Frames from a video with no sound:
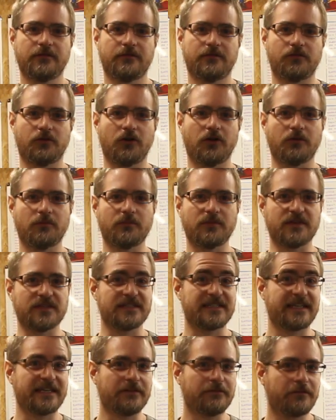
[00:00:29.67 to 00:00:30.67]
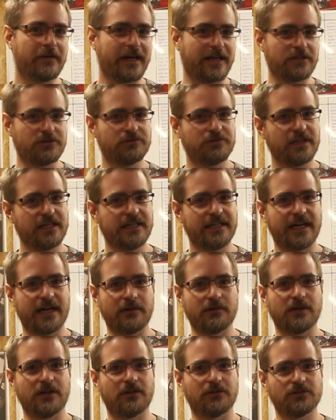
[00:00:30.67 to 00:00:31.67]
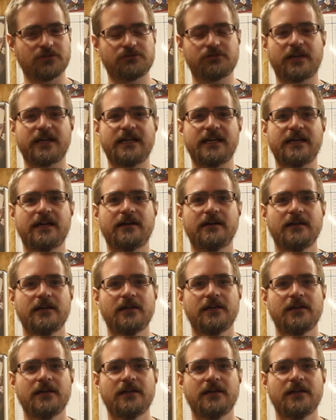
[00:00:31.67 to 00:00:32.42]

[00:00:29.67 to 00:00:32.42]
from the skid factory down in Australia